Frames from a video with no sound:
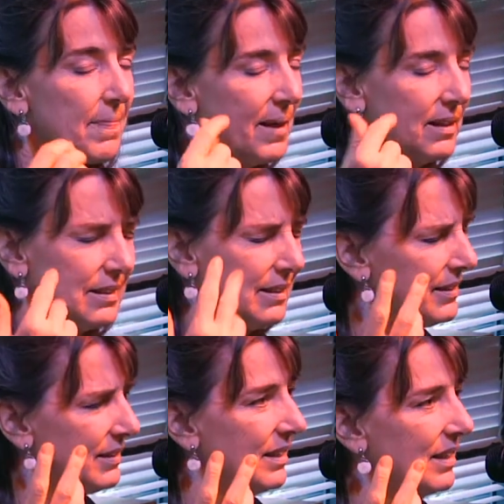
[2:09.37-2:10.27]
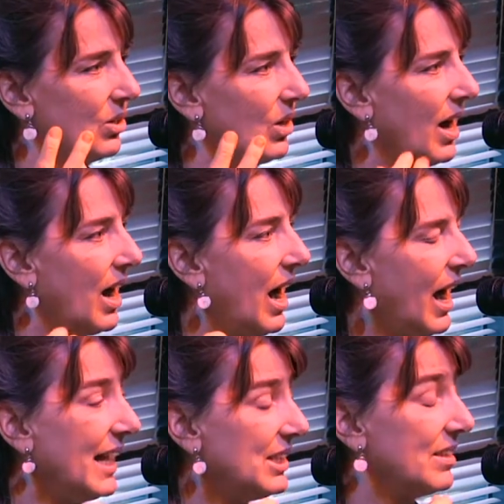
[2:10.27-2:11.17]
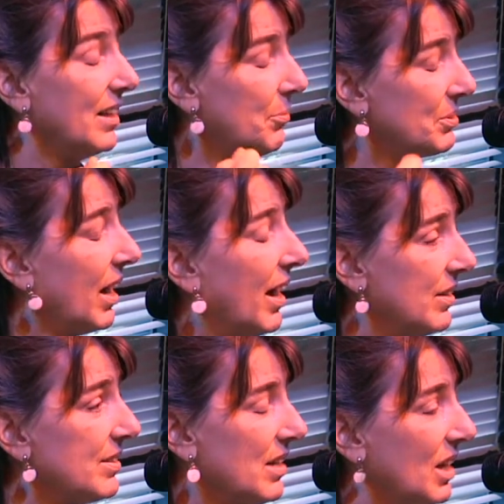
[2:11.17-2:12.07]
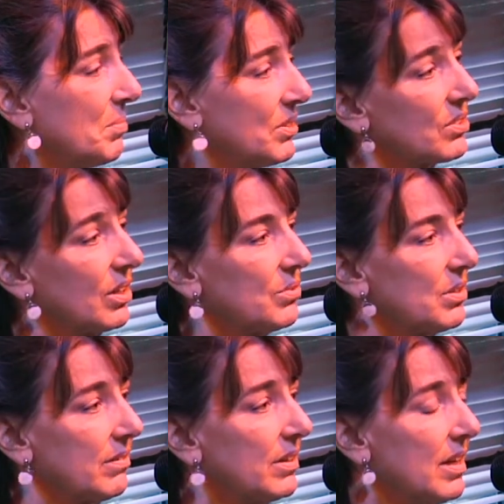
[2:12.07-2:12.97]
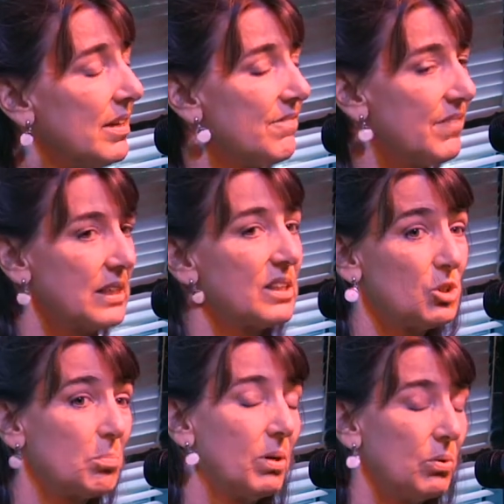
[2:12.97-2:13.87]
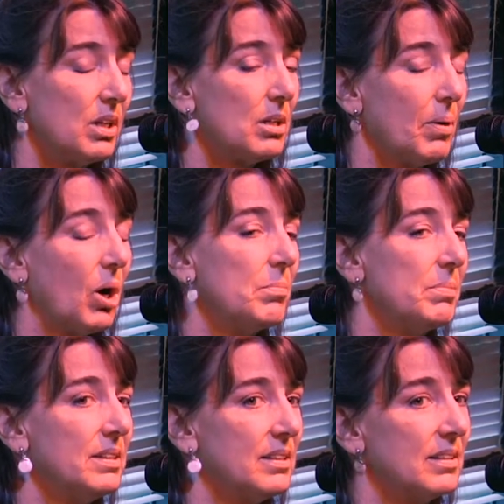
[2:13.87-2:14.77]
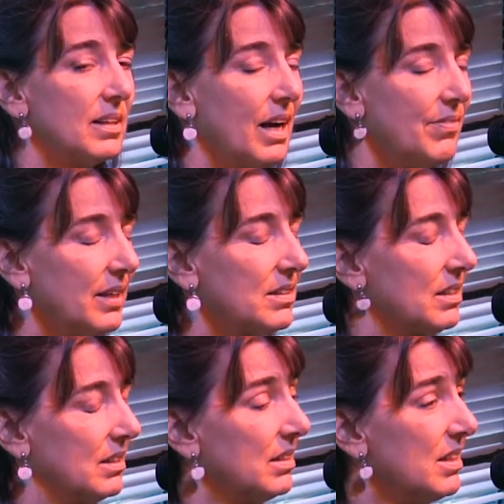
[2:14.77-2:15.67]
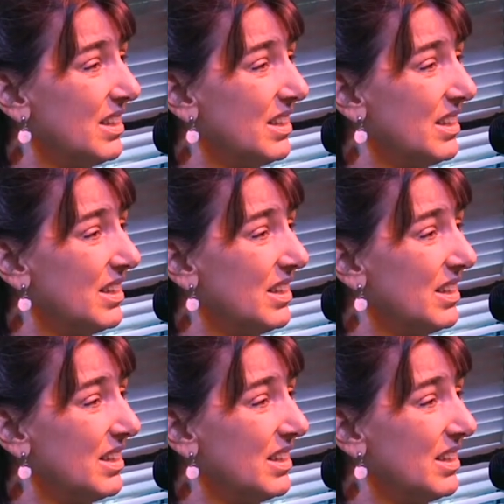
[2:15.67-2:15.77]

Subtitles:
I said, "Listen, you know, I was hired 9 months ago to fix this broken department, and I've had to